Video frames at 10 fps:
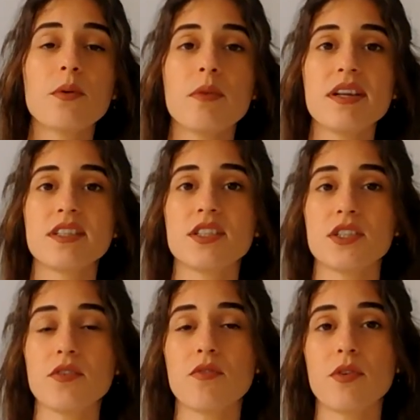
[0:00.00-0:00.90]
and we
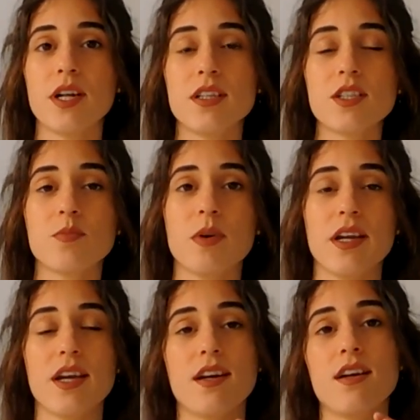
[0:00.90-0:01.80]
make this
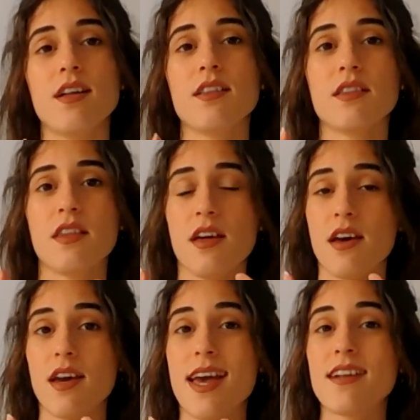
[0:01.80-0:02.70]
difference by
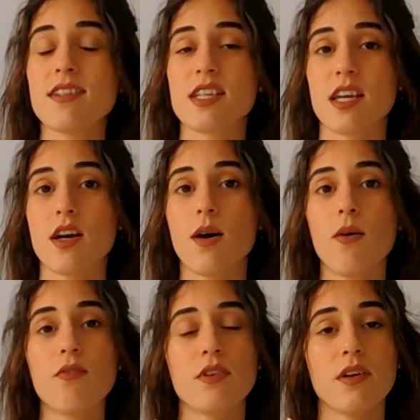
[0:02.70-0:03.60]
the
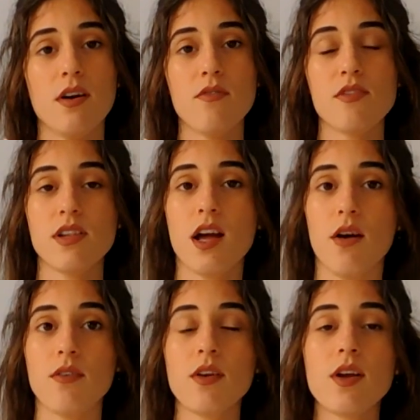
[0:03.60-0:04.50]
ending of the
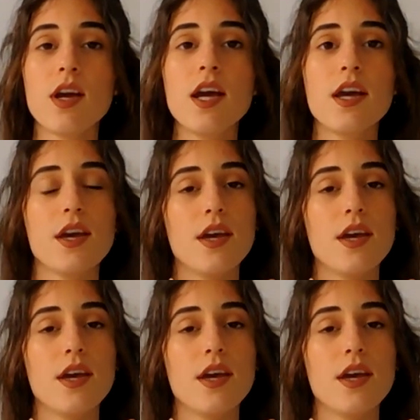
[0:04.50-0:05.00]
noun.